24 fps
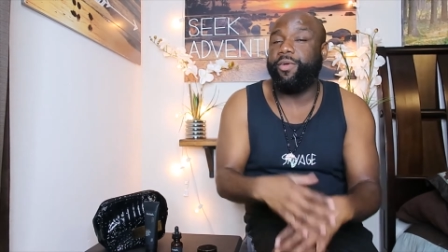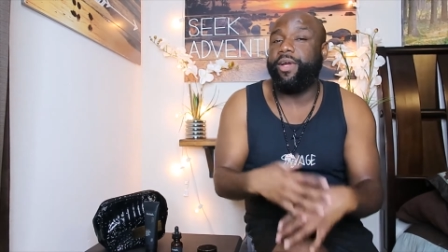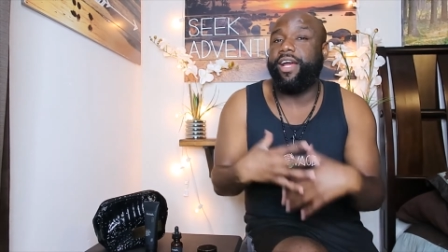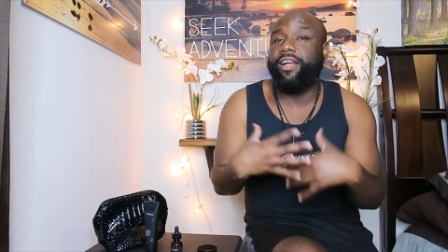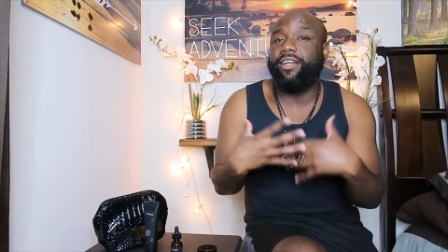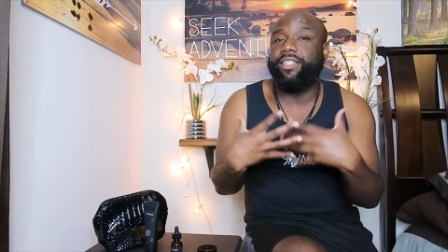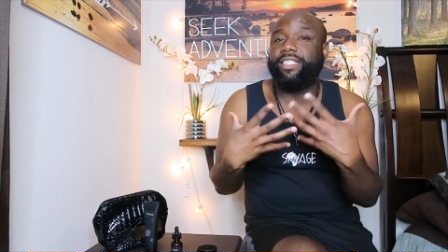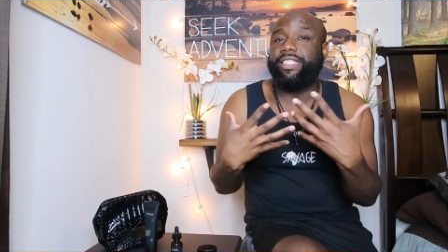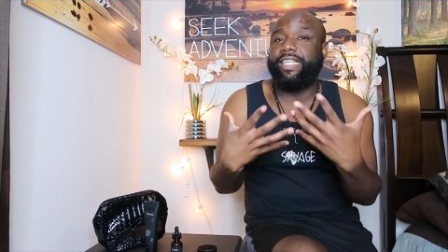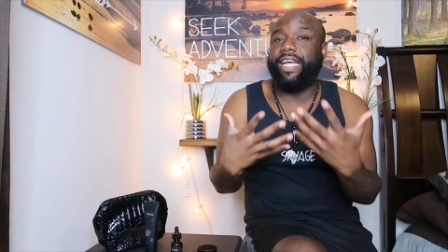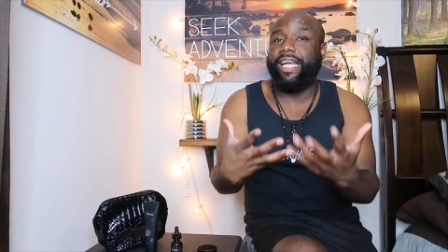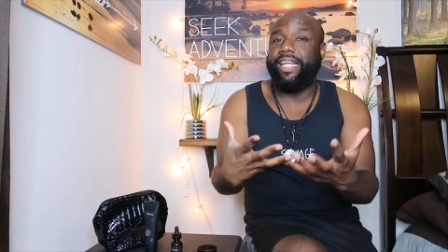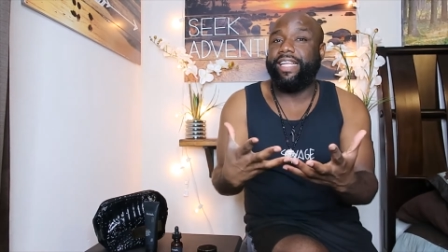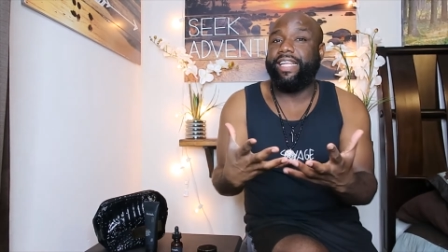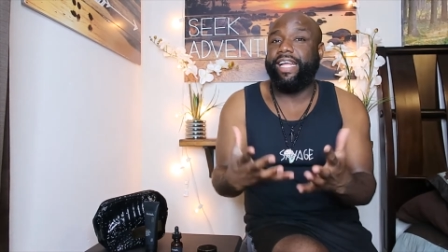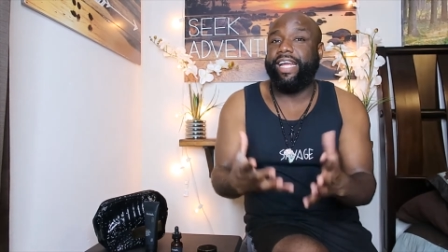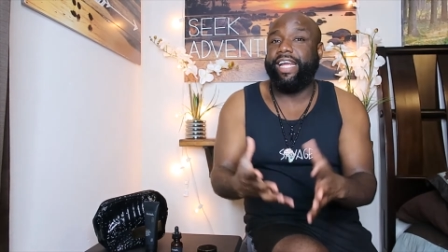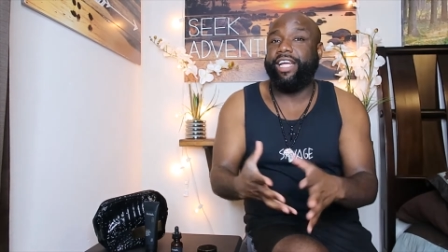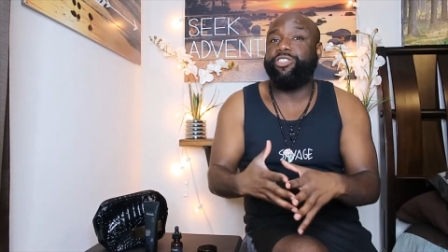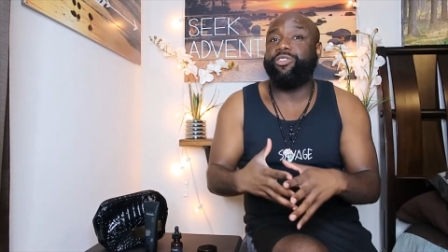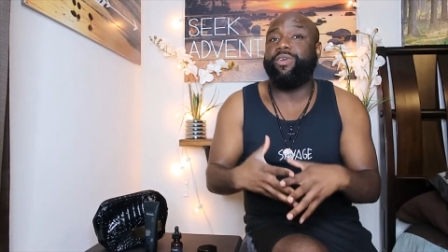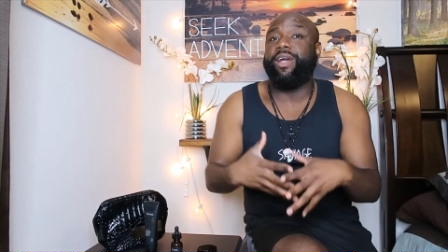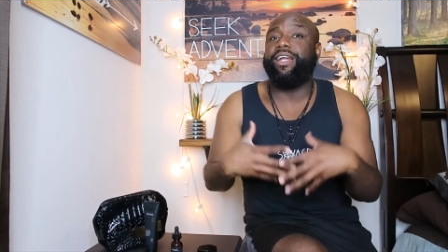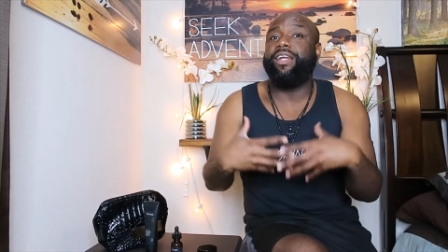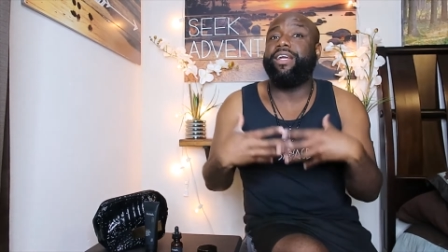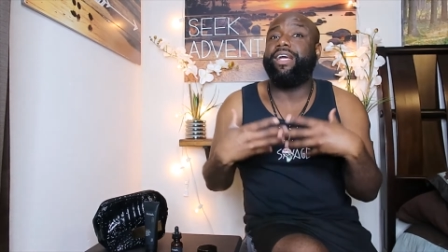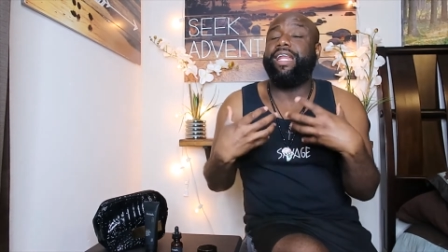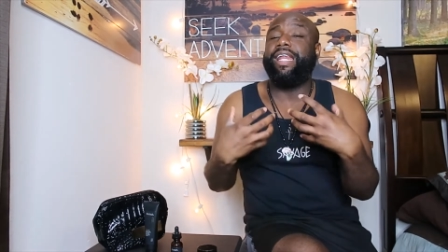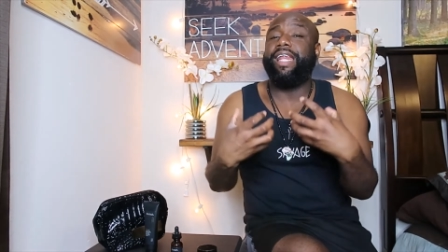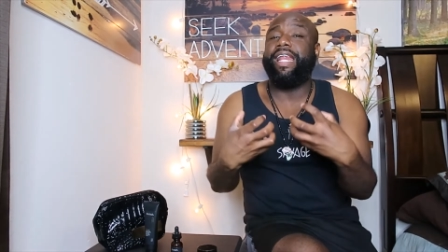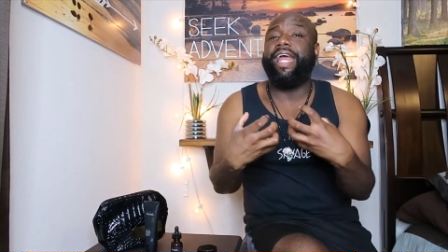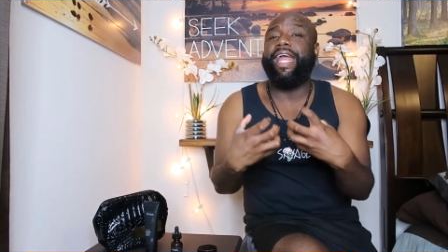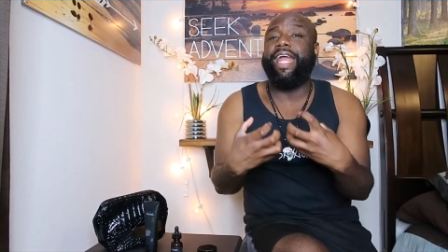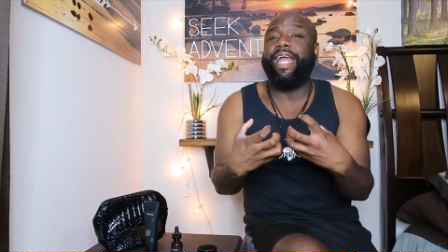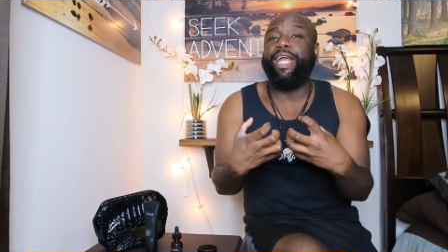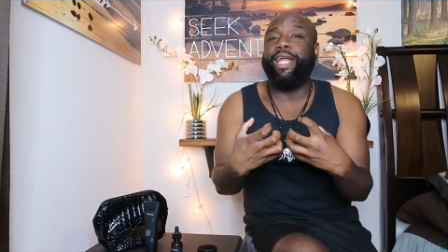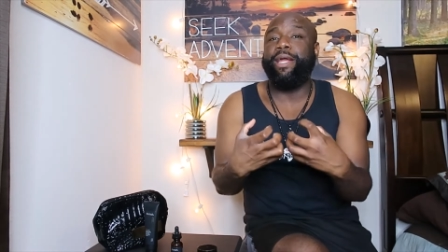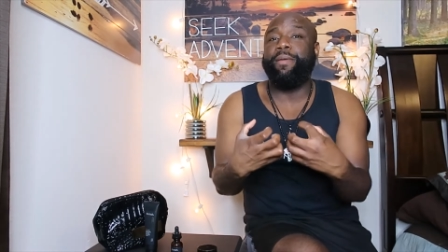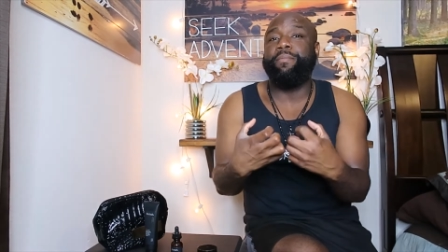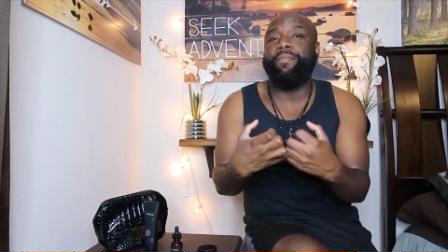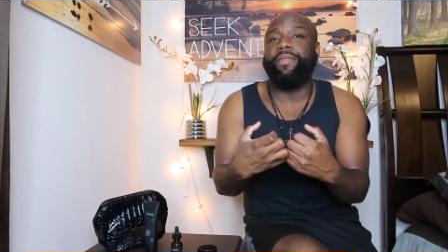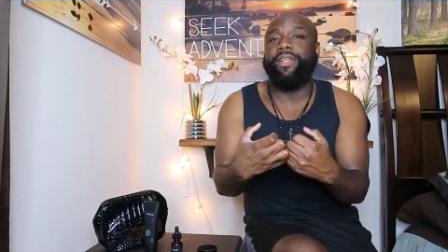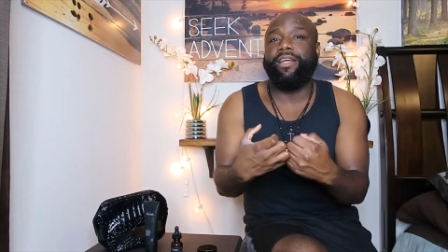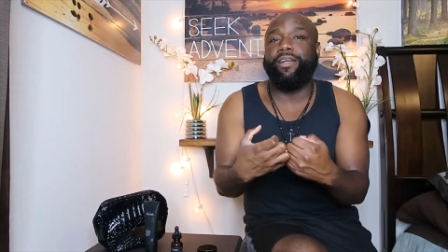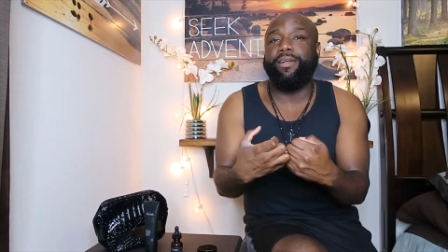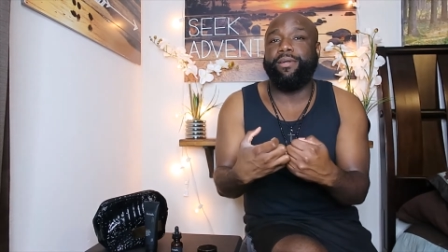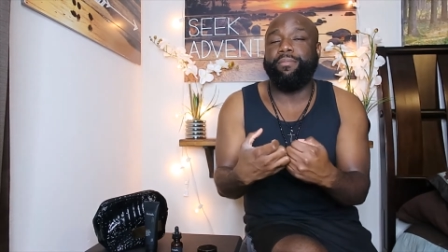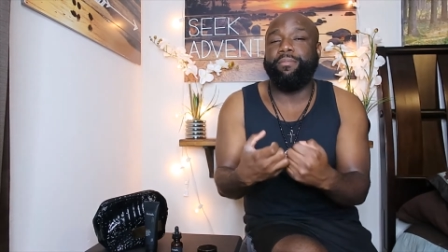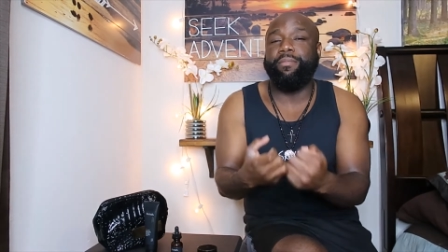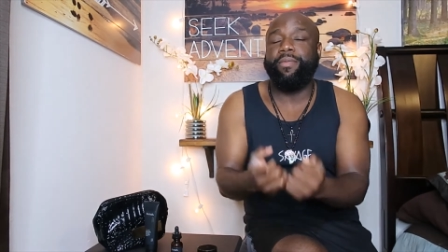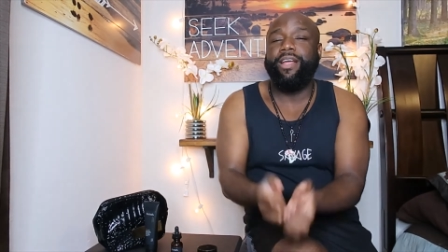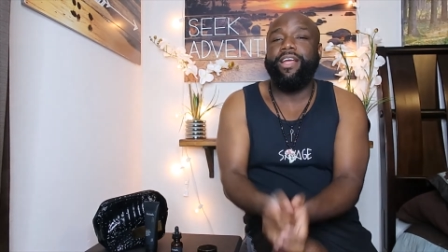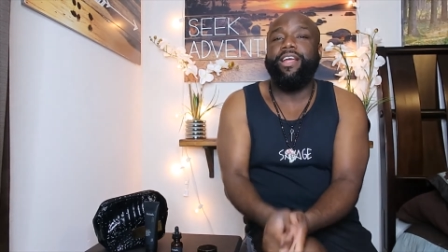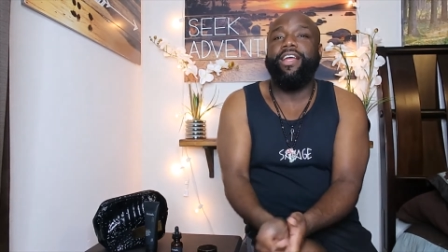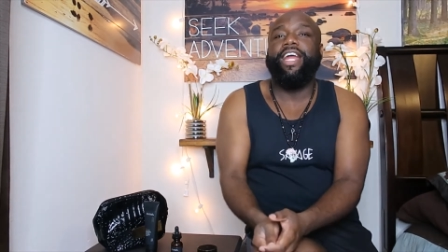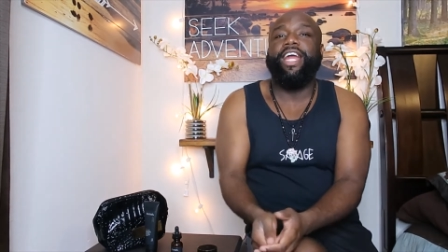got to say things you got to claim them